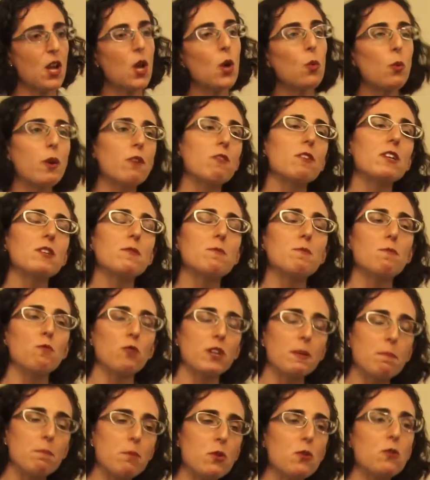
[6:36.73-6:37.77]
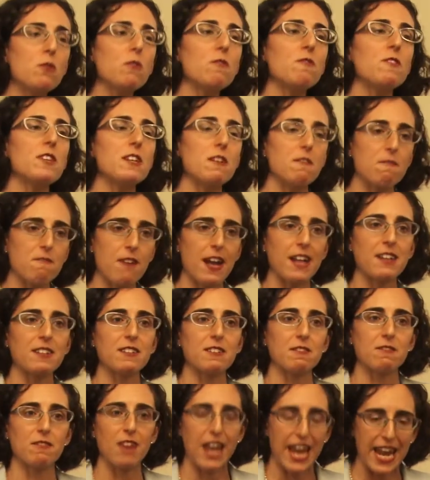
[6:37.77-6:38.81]
We remove the
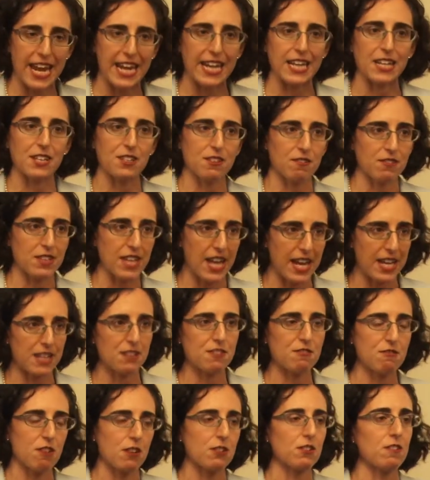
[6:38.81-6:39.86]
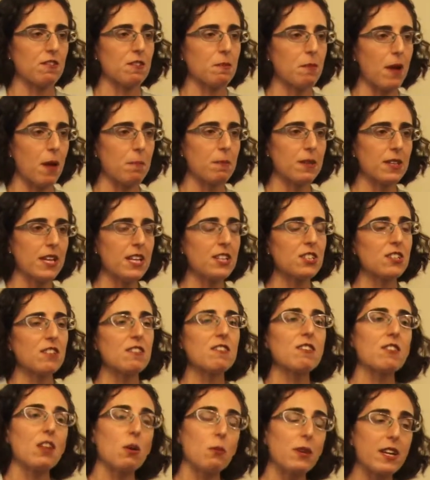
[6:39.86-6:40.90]
effective age of the age structure of the population
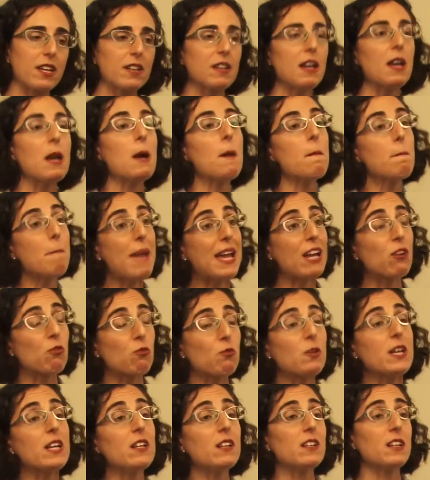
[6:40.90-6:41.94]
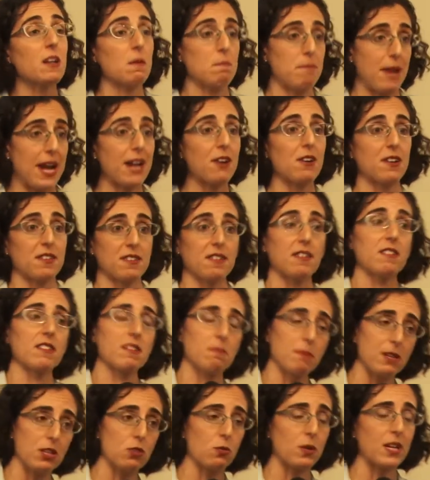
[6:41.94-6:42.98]
so that we can make real comparisons
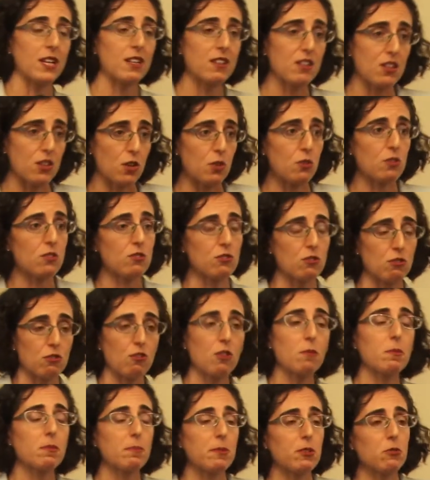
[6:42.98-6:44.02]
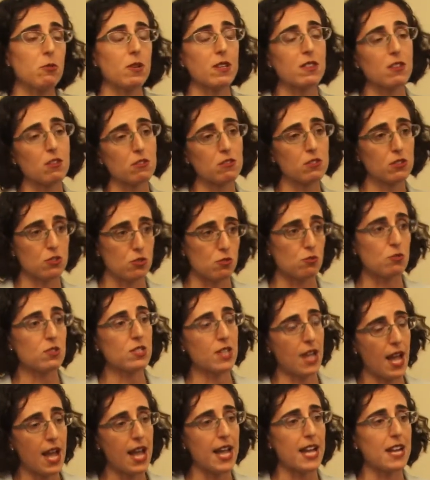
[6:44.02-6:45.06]
between those two groups, between those two
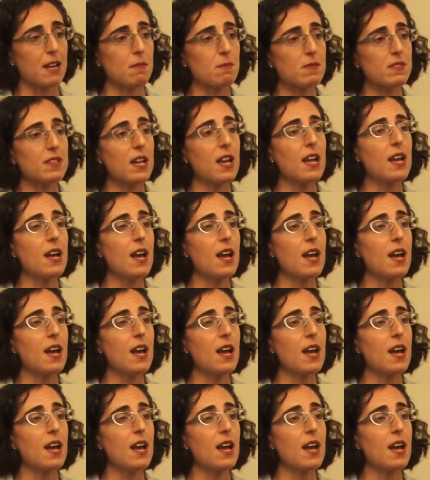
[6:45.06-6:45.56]
times,